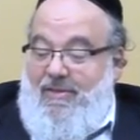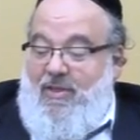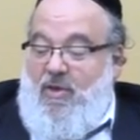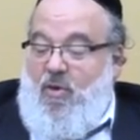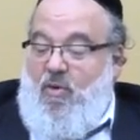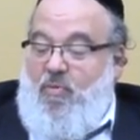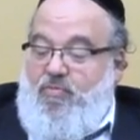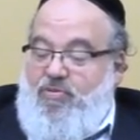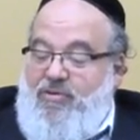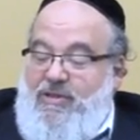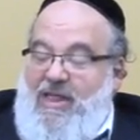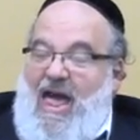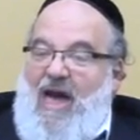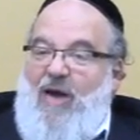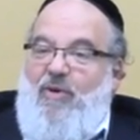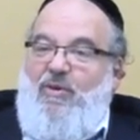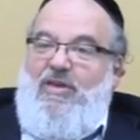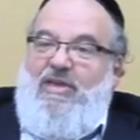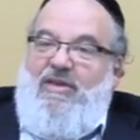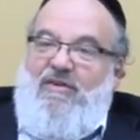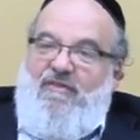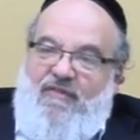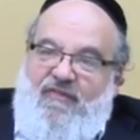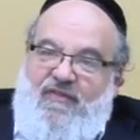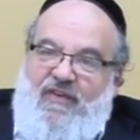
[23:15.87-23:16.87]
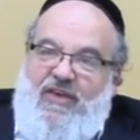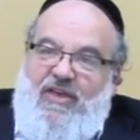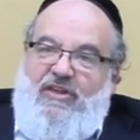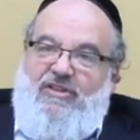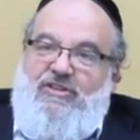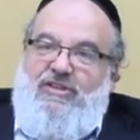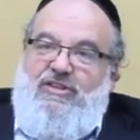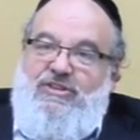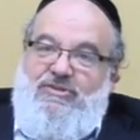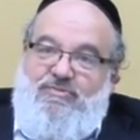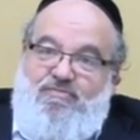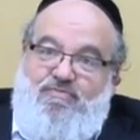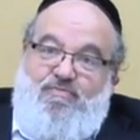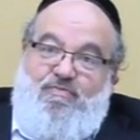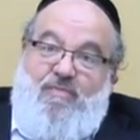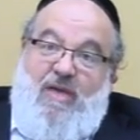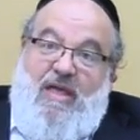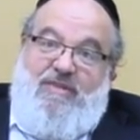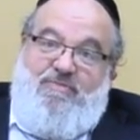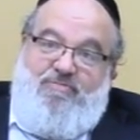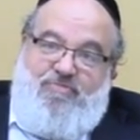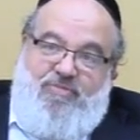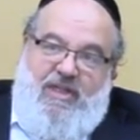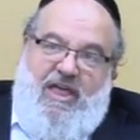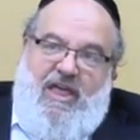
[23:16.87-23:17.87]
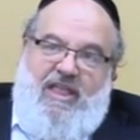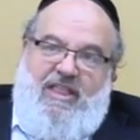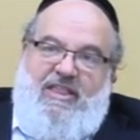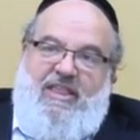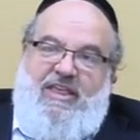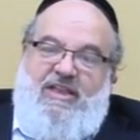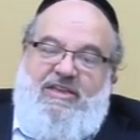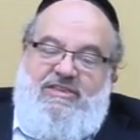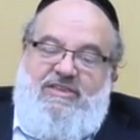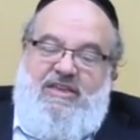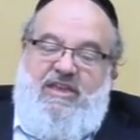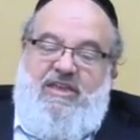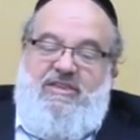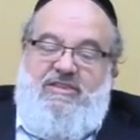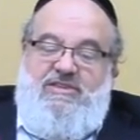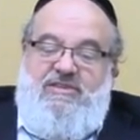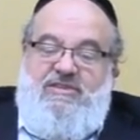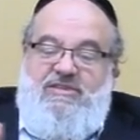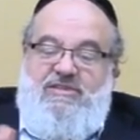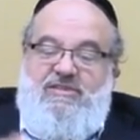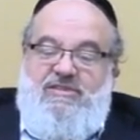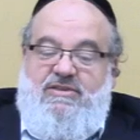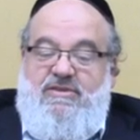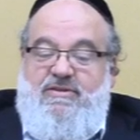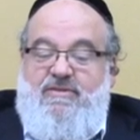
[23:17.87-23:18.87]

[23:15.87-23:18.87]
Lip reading: They were plowing the field and planting seeds.